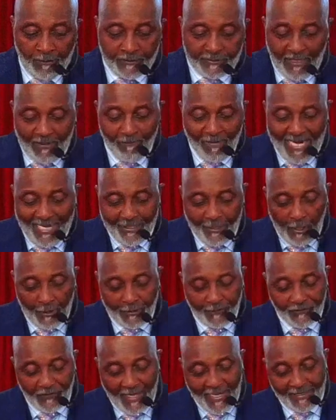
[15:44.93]
Somebody
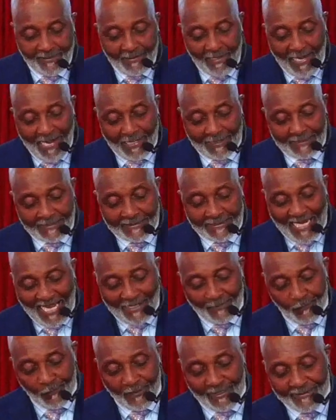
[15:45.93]
ought to thank God He's
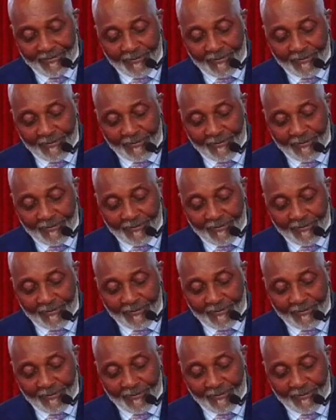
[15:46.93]
not going to